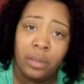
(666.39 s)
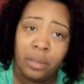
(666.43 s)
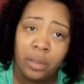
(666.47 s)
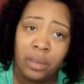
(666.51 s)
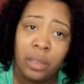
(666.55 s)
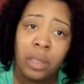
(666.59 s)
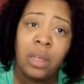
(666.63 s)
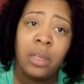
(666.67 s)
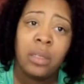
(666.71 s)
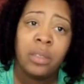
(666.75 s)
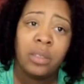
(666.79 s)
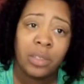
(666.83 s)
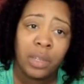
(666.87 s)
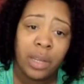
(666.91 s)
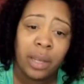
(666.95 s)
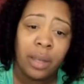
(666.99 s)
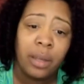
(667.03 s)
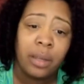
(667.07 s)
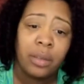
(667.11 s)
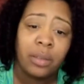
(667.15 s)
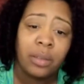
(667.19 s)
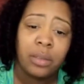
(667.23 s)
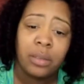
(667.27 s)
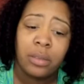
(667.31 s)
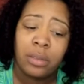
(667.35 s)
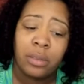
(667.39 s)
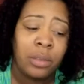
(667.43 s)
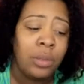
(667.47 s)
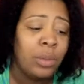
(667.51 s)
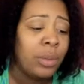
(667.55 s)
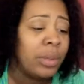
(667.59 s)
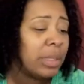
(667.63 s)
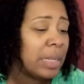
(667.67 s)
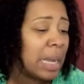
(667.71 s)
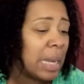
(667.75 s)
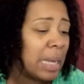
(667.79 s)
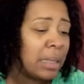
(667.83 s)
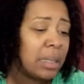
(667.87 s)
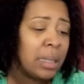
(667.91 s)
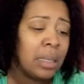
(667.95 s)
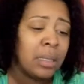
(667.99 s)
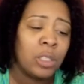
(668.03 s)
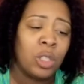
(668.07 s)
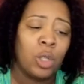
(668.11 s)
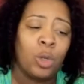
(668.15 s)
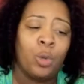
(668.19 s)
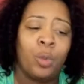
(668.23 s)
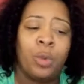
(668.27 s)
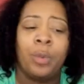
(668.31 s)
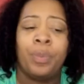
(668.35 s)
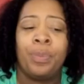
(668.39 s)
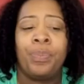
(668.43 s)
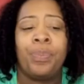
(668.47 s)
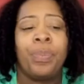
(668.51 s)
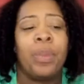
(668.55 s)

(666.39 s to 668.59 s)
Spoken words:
Things change. You are not that stupid.